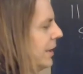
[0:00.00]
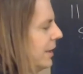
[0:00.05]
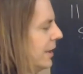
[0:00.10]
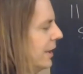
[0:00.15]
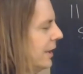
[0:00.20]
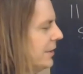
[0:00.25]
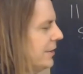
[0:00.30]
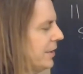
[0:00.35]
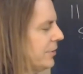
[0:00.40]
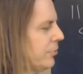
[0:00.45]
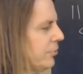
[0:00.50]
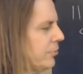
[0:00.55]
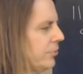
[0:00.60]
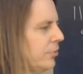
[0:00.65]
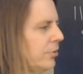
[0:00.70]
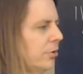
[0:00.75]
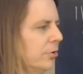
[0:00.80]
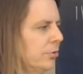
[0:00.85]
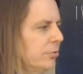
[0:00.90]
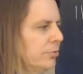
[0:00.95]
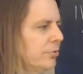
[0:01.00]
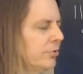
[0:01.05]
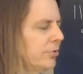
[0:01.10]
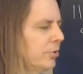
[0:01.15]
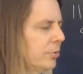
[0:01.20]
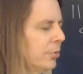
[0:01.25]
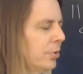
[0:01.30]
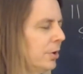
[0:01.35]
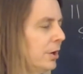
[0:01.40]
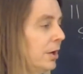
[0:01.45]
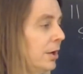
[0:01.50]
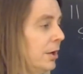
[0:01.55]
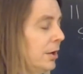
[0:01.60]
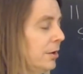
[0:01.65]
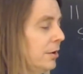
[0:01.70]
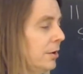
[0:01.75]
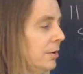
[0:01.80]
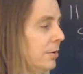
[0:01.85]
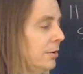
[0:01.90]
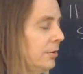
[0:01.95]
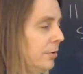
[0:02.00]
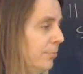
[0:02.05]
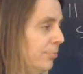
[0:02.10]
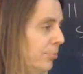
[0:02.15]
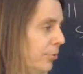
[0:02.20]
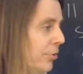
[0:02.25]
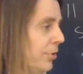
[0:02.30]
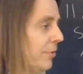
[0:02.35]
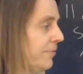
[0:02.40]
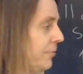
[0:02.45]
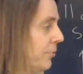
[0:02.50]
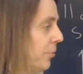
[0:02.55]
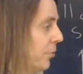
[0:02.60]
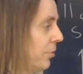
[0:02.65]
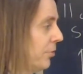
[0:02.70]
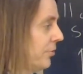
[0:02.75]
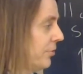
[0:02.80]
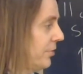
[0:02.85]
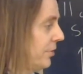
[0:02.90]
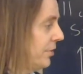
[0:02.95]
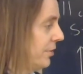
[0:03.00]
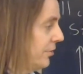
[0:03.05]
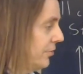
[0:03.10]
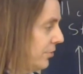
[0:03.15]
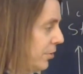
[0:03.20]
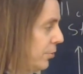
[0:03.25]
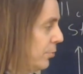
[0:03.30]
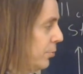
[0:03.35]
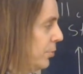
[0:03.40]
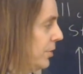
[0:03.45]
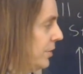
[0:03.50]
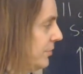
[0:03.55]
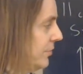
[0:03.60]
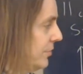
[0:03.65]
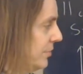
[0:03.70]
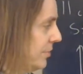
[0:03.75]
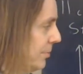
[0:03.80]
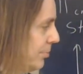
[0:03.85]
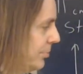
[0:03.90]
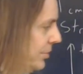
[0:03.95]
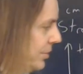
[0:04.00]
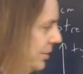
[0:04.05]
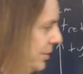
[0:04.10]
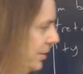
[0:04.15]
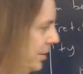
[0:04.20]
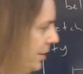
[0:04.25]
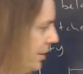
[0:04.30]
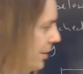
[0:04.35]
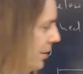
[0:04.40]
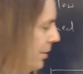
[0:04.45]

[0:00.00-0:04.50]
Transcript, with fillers: And the answer is no. So the buoyant force is always simply